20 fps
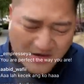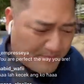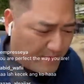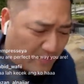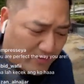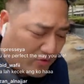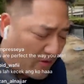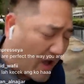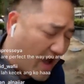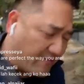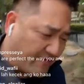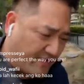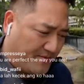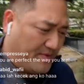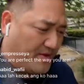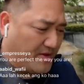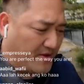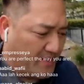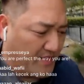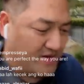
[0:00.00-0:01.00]
Some people don't
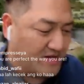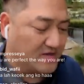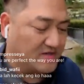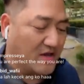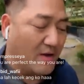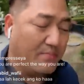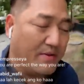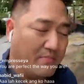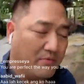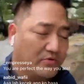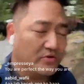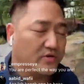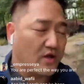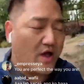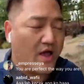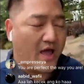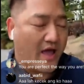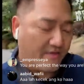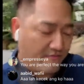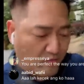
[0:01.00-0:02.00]
have it. Some people
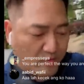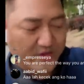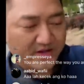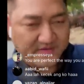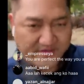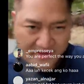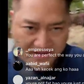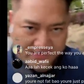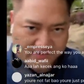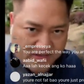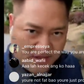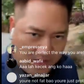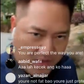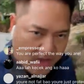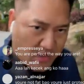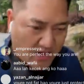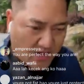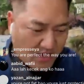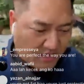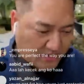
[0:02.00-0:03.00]
do not have what it takes
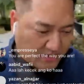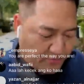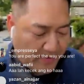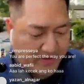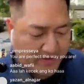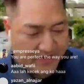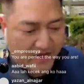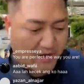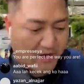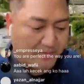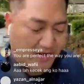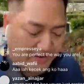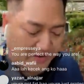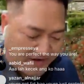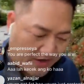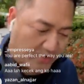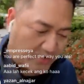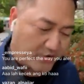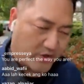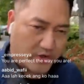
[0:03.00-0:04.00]
to become
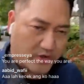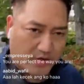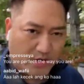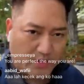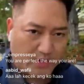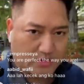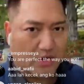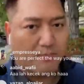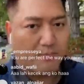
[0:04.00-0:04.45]
a day trader.